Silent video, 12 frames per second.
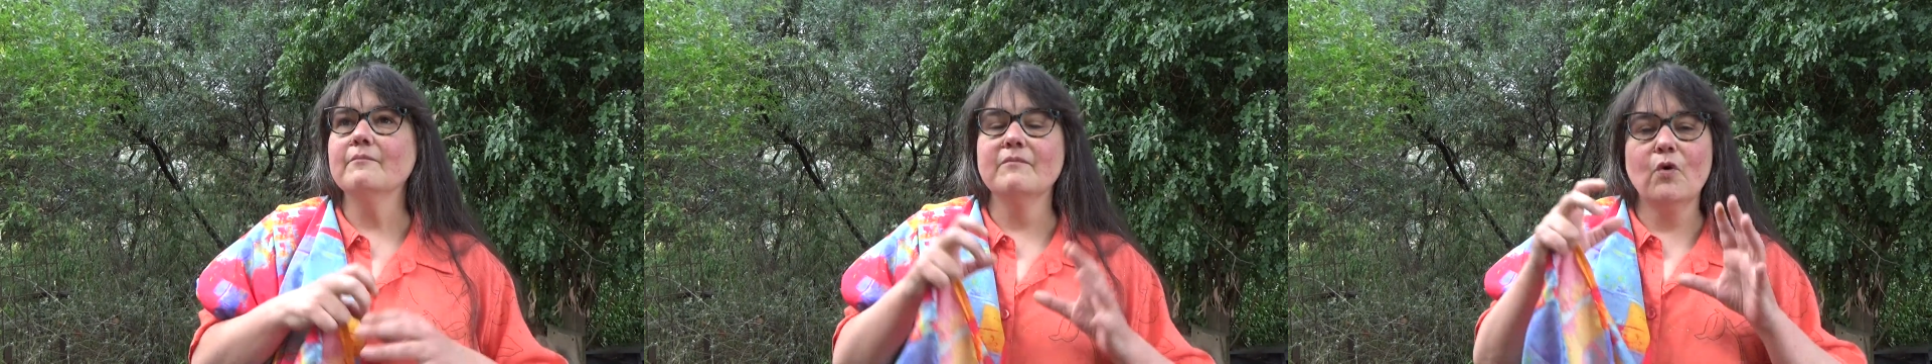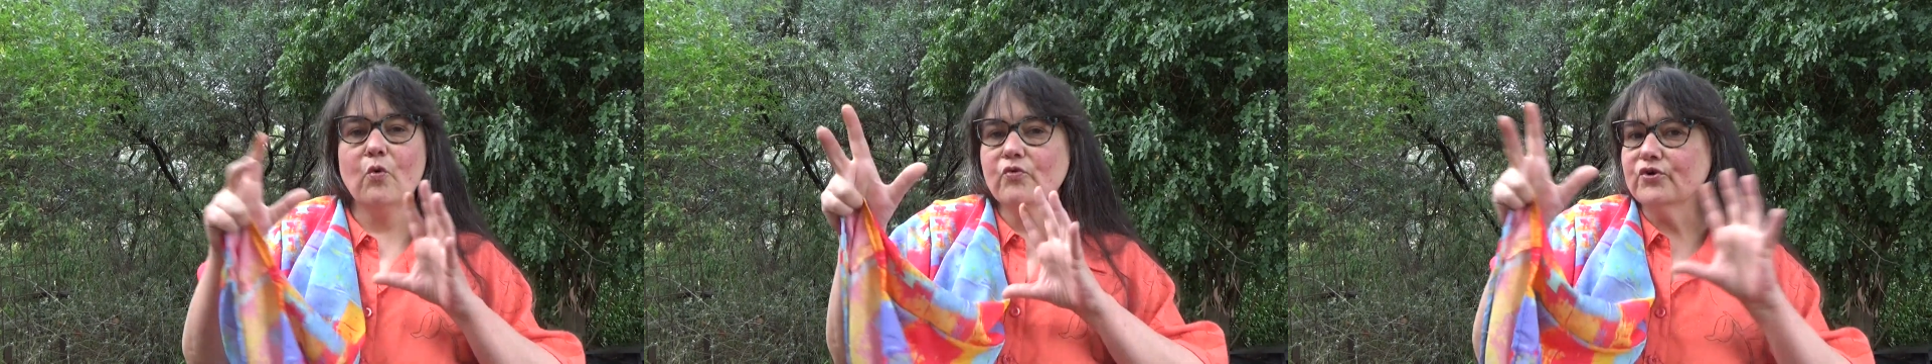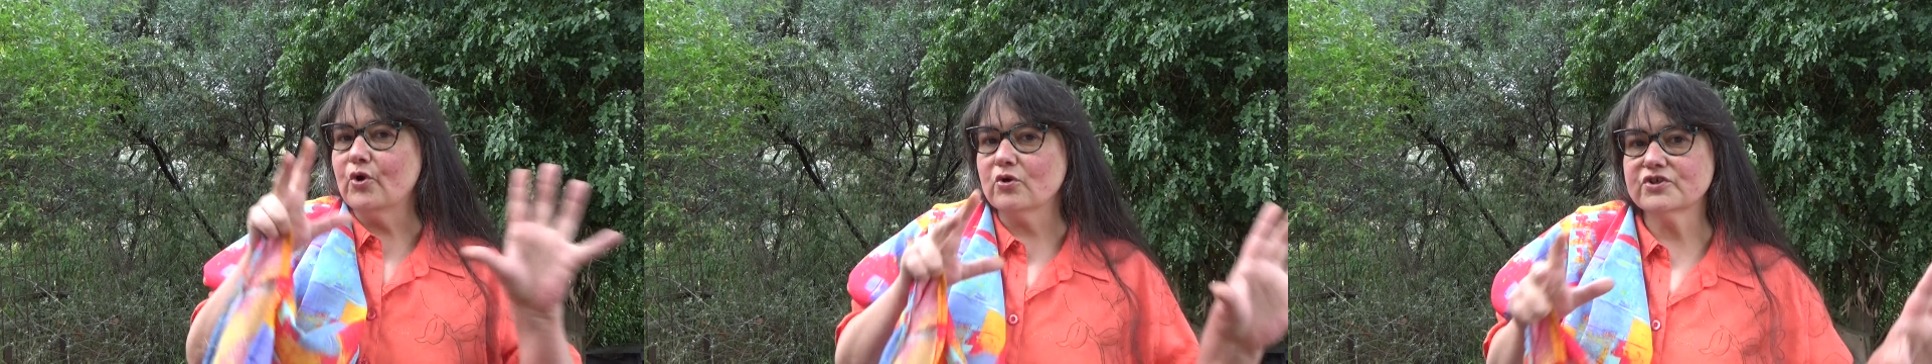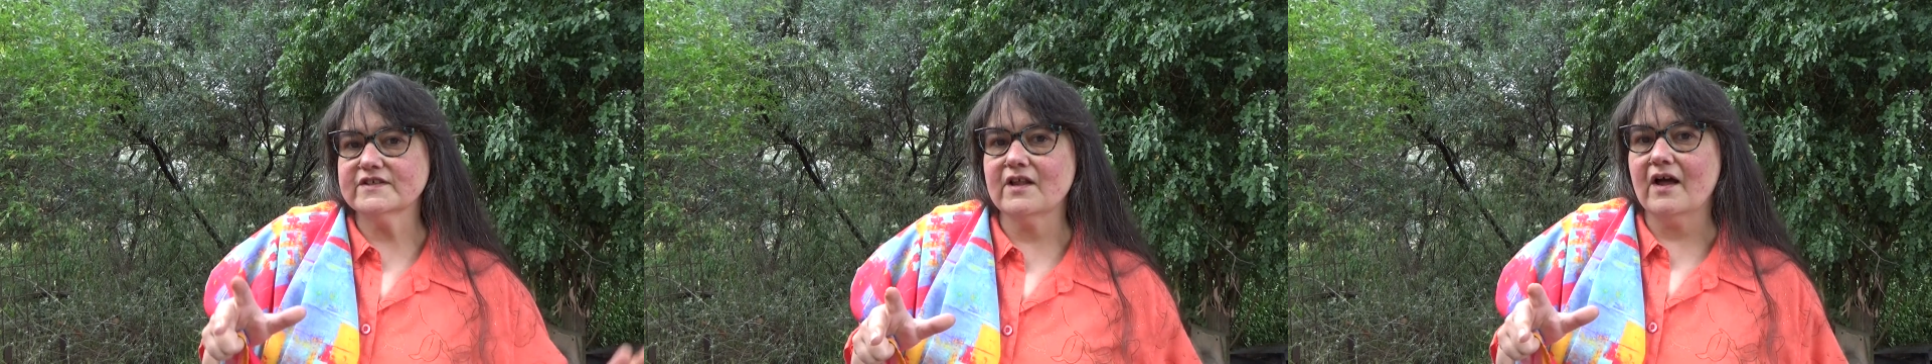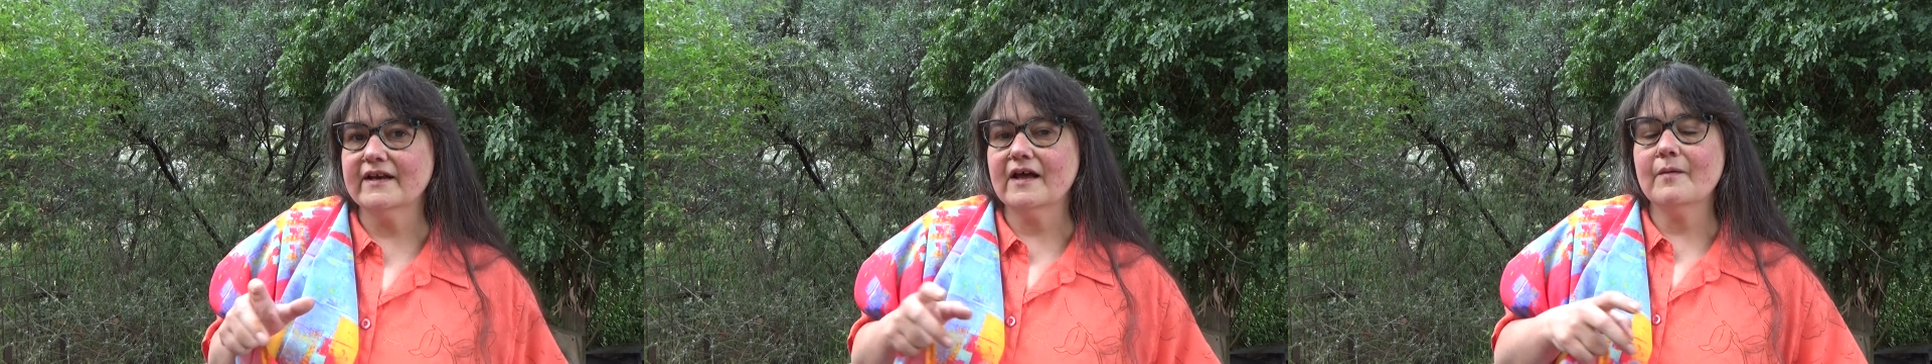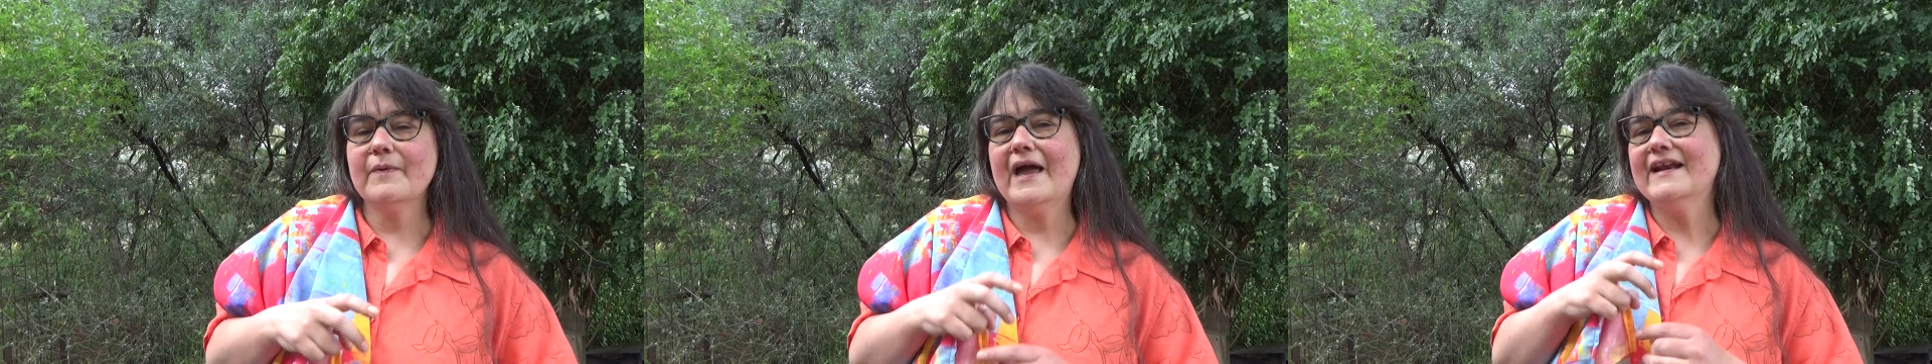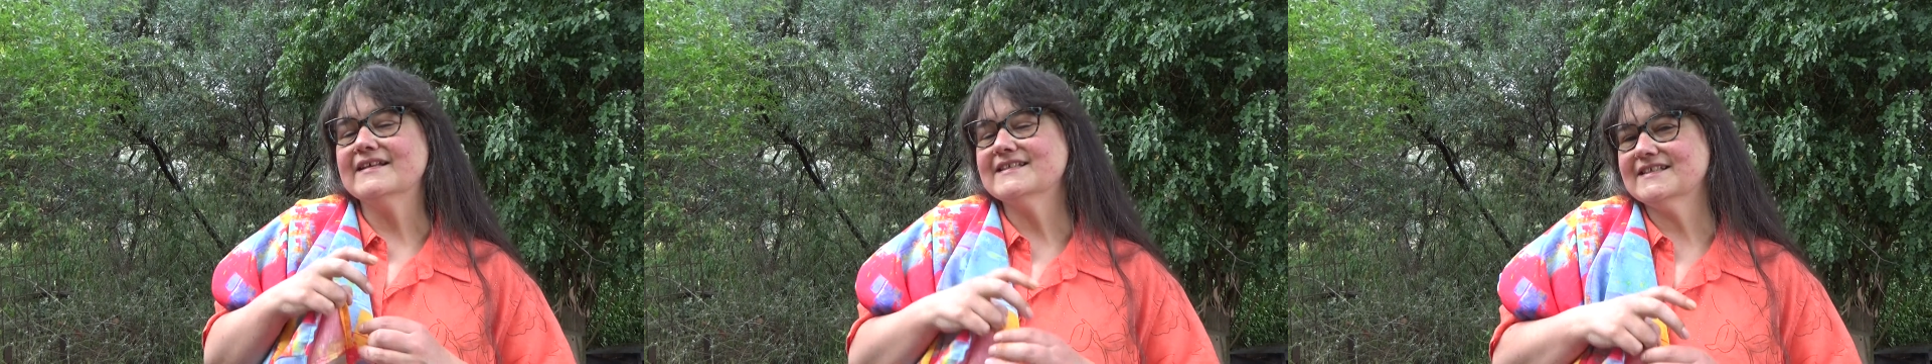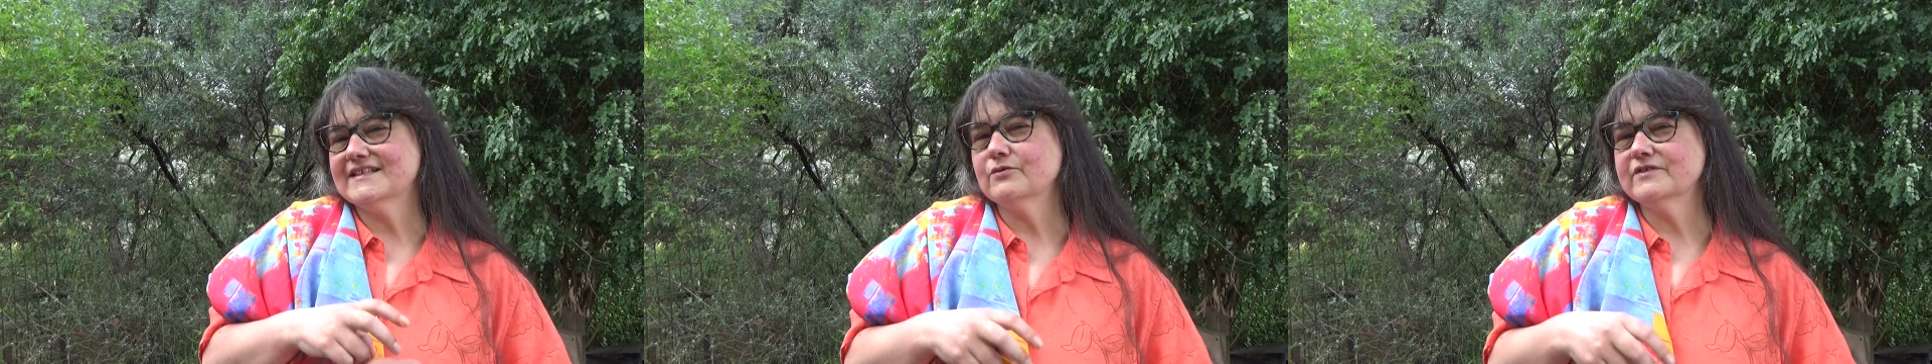all the notches lined up, and it
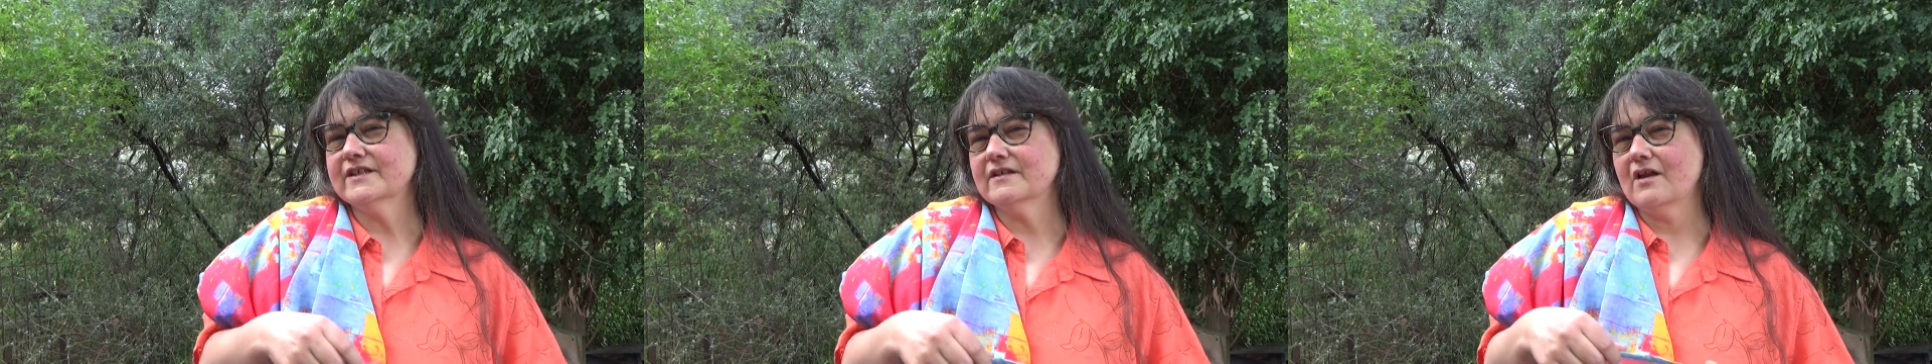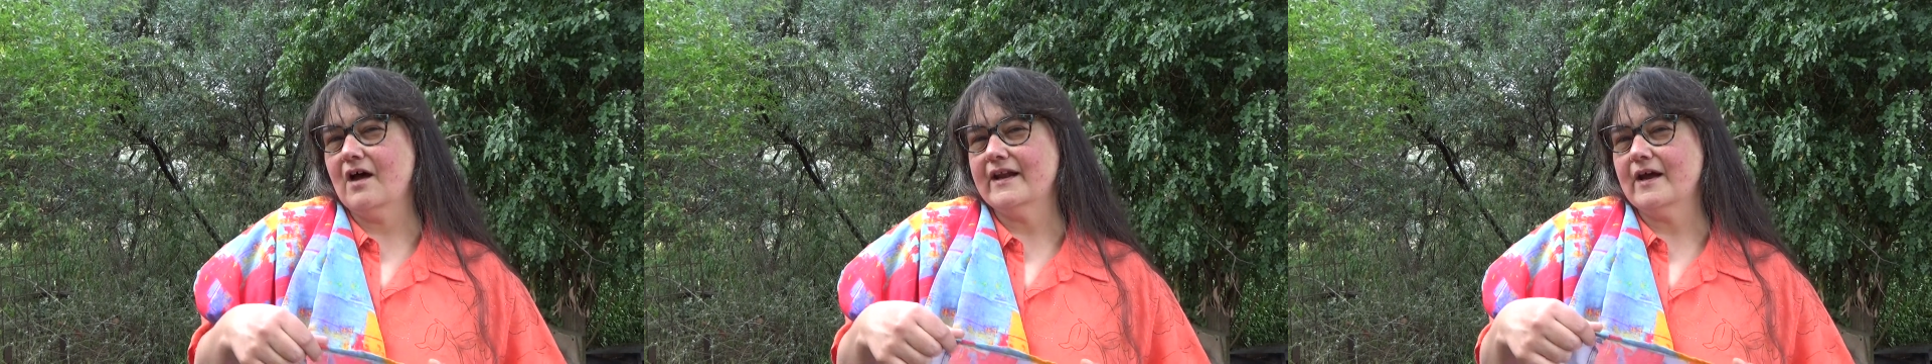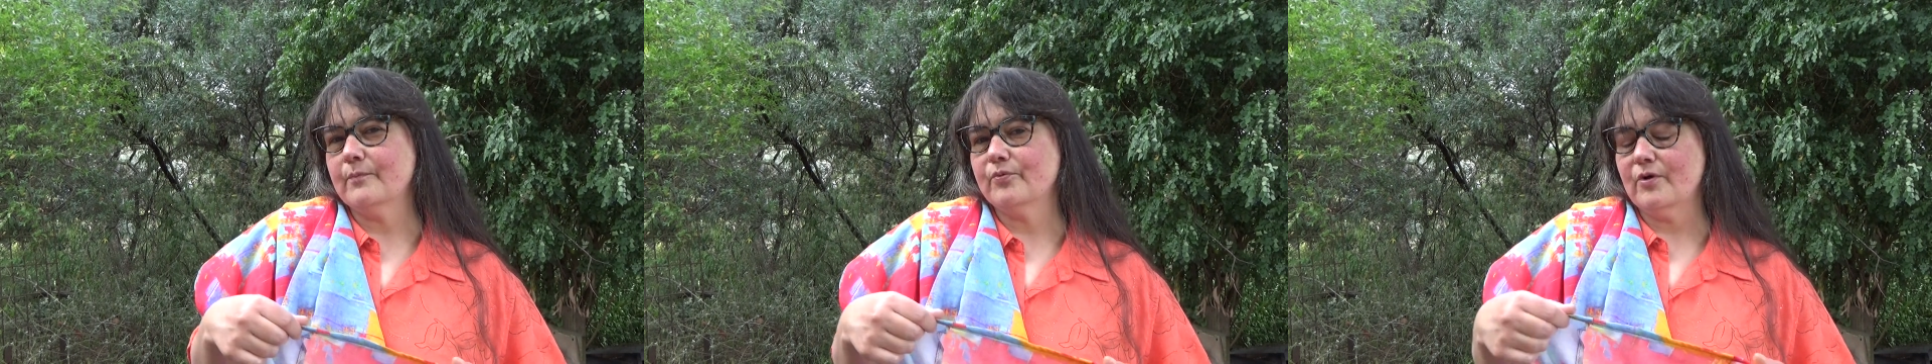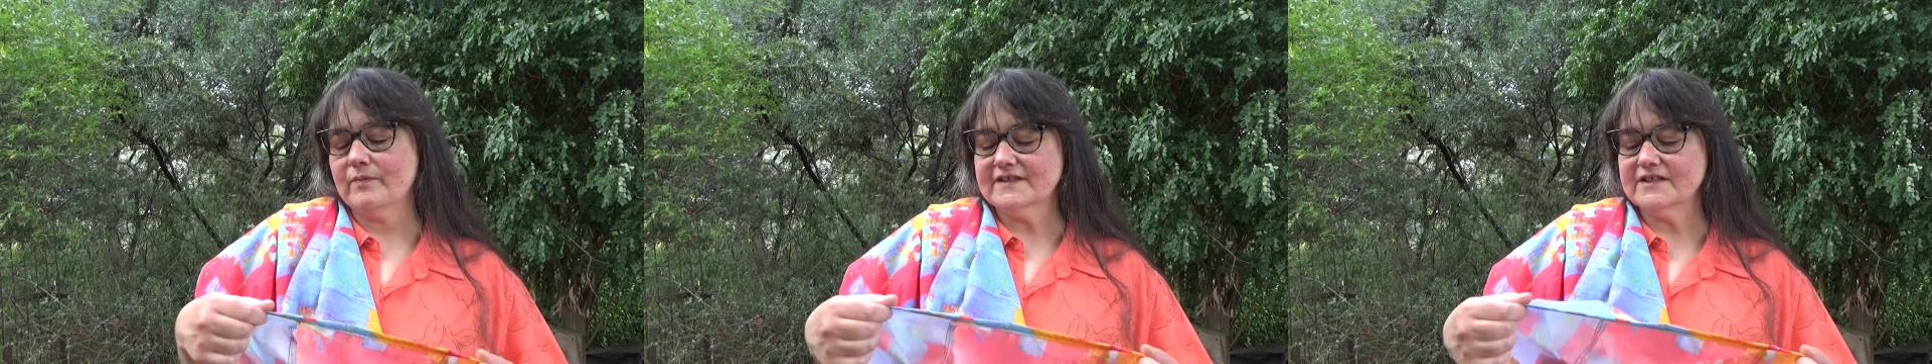still didn't line up properly.